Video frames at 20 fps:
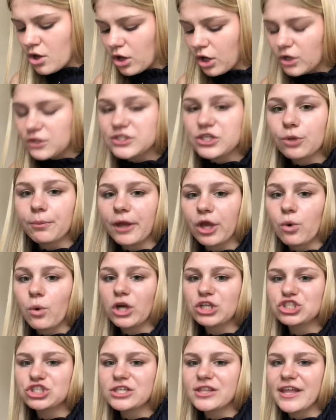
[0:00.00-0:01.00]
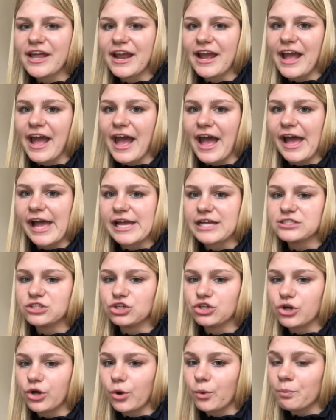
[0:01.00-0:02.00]
Also, my question that I had,
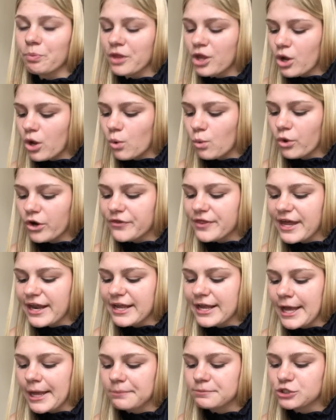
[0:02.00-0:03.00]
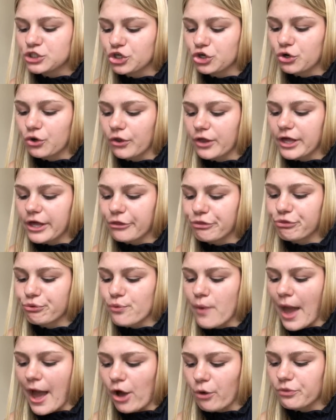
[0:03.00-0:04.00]
a word that I kept circling
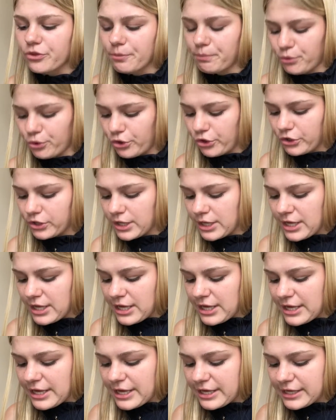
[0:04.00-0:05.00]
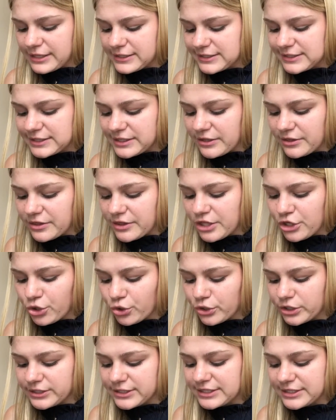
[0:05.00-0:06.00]
throughout the book is
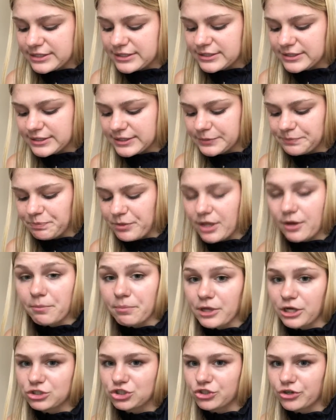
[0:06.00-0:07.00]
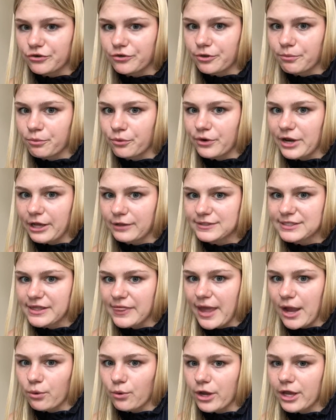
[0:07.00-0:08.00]
theoresis, and I'm not sure if I'm pronouncing
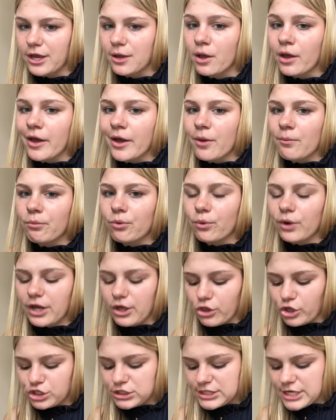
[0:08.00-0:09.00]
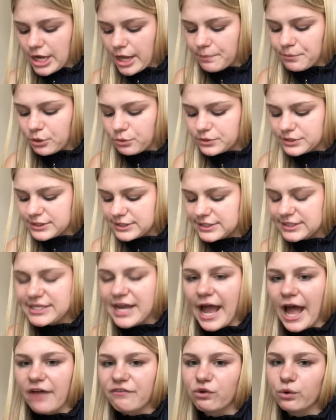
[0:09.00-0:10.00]
that right, but when I looked it up, it was a
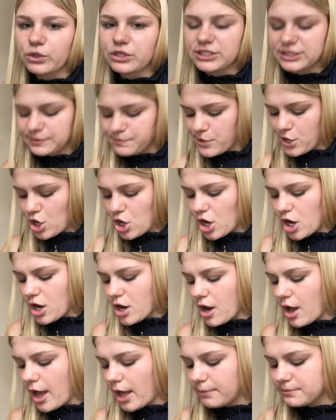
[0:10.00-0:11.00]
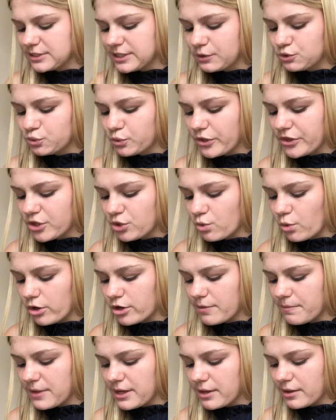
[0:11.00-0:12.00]
staff or a spear tipped with an
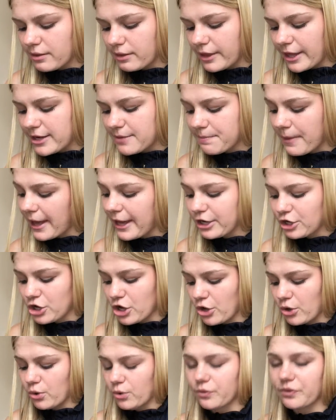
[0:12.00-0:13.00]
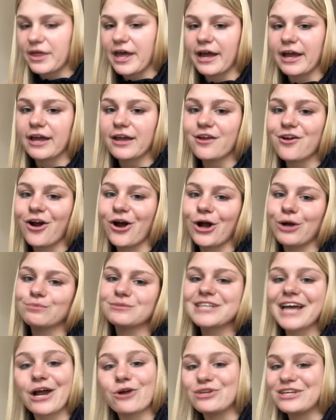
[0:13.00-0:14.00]
ornament like pine cone that
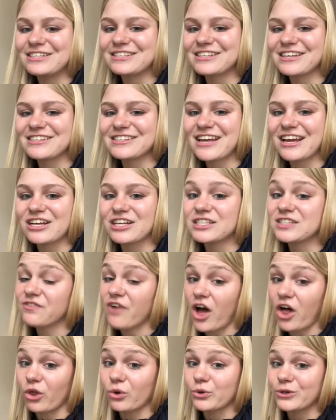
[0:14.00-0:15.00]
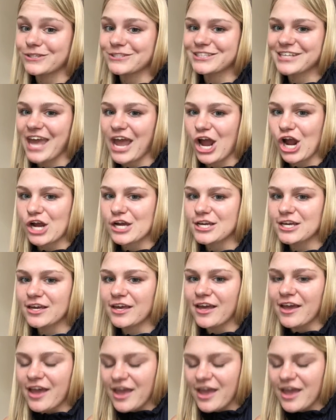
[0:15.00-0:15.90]
Dionysus and his followers carry.